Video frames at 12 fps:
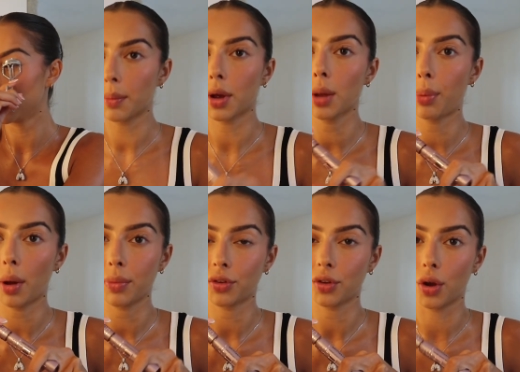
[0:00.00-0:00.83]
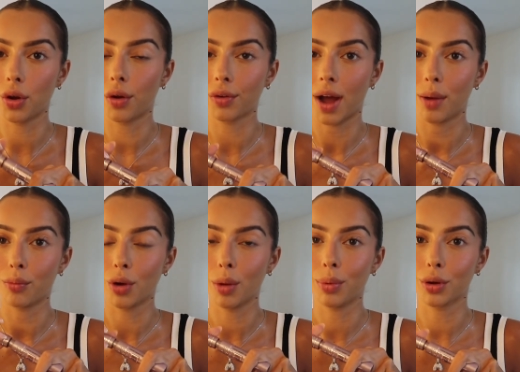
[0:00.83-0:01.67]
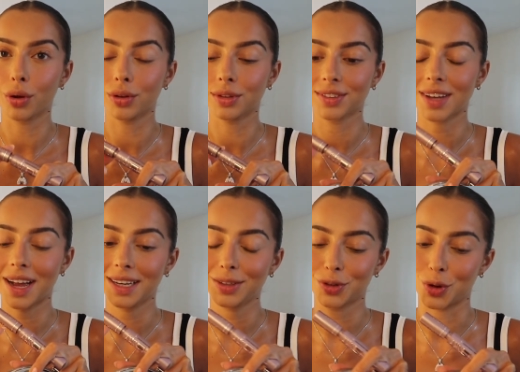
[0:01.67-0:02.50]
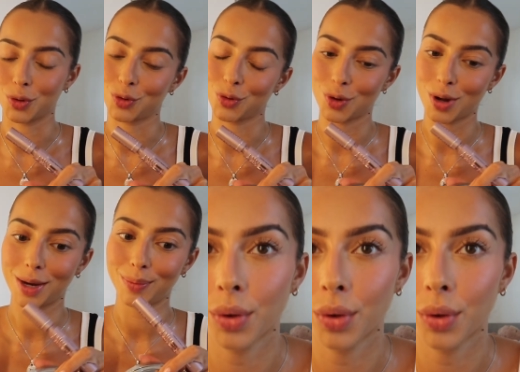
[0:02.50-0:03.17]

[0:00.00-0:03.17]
I'm gonna pop this on off camera because I need to concentrate.